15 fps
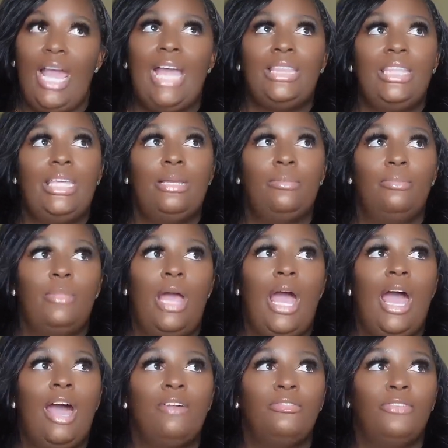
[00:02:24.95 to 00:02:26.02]
I think
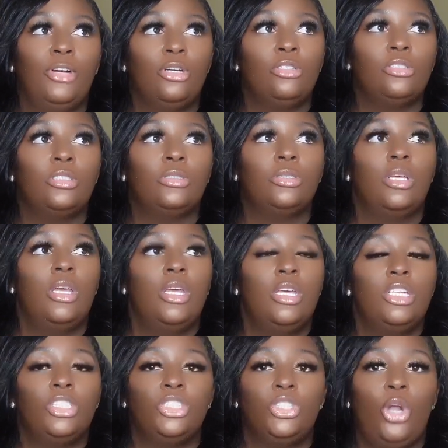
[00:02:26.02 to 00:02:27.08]
I first
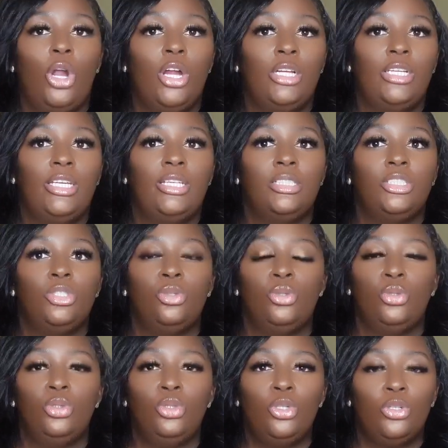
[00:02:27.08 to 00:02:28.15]
started to
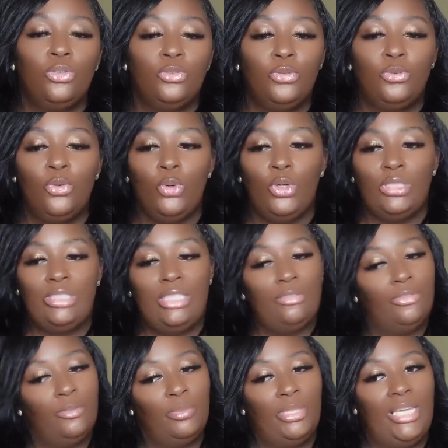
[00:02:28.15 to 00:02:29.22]
look for
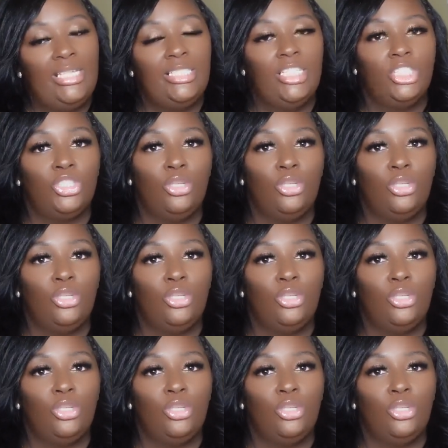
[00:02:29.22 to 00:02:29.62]
different places